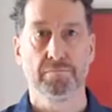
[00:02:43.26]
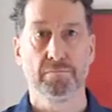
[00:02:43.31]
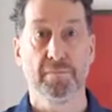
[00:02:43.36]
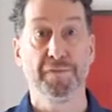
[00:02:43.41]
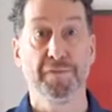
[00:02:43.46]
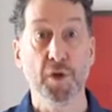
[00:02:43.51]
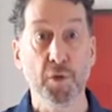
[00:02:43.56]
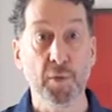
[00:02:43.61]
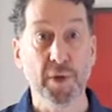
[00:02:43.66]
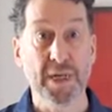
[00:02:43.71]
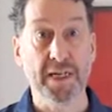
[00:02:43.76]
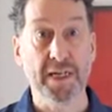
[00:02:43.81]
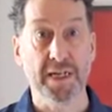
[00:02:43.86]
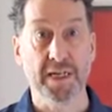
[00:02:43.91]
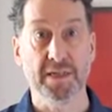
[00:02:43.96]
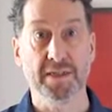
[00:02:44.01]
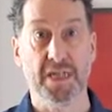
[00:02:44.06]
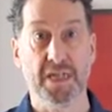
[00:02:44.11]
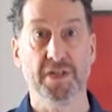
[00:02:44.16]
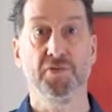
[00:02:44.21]
Few
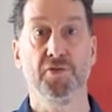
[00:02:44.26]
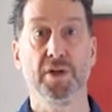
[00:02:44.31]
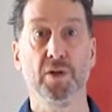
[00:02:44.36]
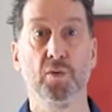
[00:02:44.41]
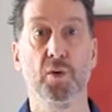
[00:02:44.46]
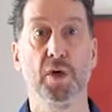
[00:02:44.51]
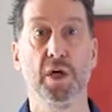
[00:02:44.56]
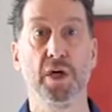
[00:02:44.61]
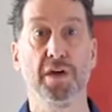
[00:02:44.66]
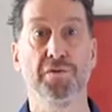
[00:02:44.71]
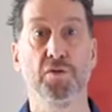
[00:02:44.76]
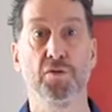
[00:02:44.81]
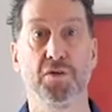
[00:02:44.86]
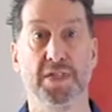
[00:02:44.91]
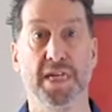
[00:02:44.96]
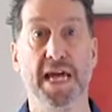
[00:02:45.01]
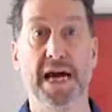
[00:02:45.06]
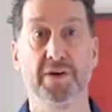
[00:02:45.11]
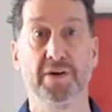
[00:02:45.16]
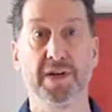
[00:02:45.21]
Indians entering the workforce
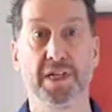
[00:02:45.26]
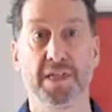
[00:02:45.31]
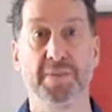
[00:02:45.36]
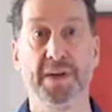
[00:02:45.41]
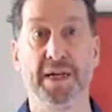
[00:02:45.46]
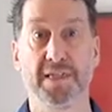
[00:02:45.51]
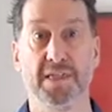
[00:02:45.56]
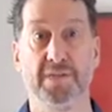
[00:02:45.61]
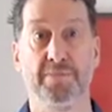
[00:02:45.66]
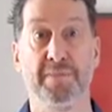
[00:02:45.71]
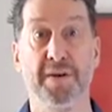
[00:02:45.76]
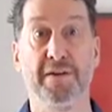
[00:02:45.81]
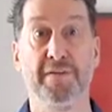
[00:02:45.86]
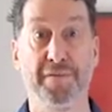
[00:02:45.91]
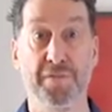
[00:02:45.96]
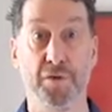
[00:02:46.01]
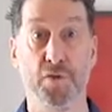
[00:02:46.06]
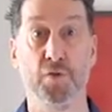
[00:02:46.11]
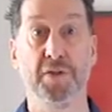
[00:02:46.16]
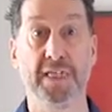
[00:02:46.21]
now expect to spend
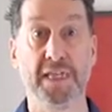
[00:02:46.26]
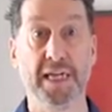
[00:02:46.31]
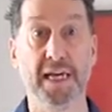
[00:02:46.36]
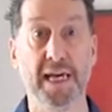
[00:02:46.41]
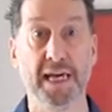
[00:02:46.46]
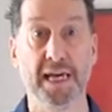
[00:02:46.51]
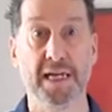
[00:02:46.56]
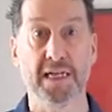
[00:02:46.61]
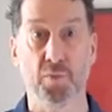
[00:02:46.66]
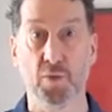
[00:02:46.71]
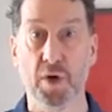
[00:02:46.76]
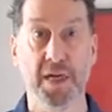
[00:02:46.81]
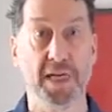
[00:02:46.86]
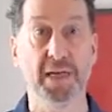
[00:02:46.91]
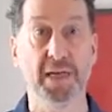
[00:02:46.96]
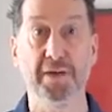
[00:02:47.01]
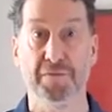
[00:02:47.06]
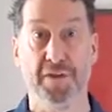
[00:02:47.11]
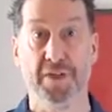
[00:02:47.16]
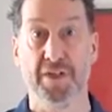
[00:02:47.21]
40 years
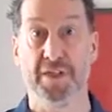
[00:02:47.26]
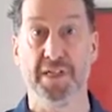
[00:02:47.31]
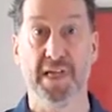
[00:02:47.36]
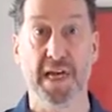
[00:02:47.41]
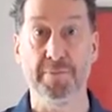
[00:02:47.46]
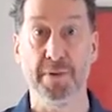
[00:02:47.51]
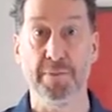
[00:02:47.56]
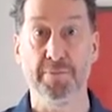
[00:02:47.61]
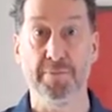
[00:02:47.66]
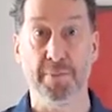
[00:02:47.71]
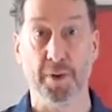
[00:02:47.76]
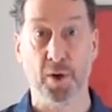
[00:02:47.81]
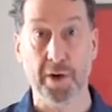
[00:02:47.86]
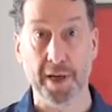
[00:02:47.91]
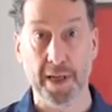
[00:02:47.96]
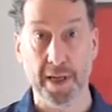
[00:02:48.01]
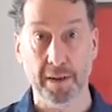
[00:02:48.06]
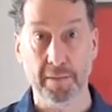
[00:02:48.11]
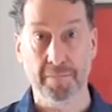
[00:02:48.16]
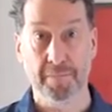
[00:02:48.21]
working for the same
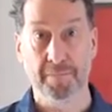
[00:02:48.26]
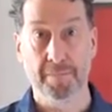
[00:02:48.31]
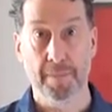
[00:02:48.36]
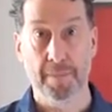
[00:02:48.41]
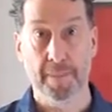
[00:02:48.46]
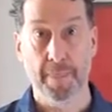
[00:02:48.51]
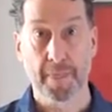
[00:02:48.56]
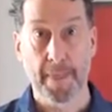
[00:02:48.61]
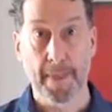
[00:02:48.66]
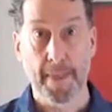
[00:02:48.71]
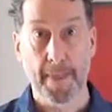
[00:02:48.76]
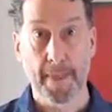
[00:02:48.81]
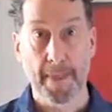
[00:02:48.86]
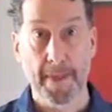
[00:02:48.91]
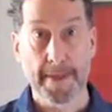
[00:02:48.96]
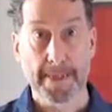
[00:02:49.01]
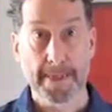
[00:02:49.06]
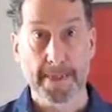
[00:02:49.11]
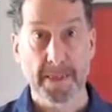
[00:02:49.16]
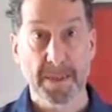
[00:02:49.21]
employer.
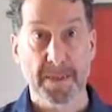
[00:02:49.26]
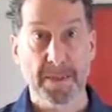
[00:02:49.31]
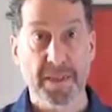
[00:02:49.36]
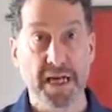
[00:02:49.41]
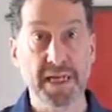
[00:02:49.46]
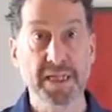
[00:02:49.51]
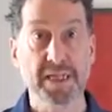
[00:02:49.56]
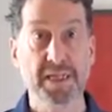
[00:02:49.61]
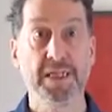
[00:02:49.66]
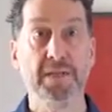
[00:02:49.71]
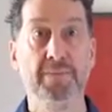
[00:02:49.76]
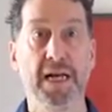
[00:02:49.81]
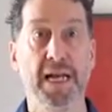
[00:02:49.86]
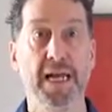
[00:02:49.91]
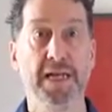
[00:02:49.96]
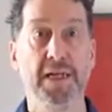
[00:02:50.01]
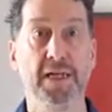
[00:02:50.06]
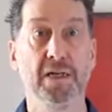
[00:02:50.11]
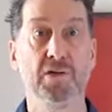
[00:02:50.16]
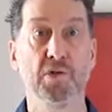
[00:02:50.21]
Indian
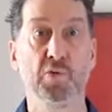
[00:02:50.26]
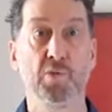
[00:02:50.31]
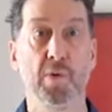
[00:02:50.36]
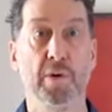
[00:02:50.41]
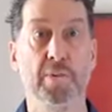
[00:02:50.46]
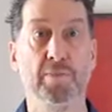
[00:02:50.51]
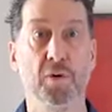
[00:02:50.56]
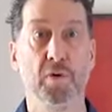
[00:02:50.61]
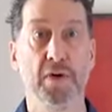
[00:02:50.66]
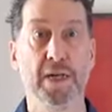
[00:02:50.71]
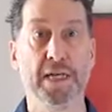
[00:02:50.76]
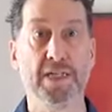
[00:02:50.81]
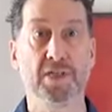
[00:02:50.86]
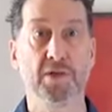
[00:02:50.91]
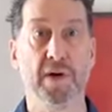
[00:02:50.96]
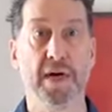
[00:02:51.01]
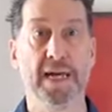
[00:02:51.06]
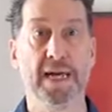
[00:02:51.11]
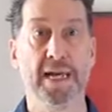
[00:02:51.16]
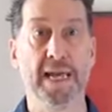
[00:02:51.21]
millennials were born
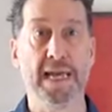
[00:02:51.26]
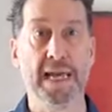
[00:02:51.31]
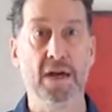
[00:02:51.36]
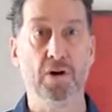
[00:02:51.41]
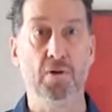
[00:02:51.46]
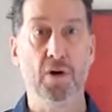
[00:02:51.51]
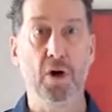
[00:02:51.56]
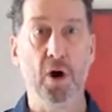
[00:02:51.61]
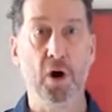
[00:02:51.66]
into an era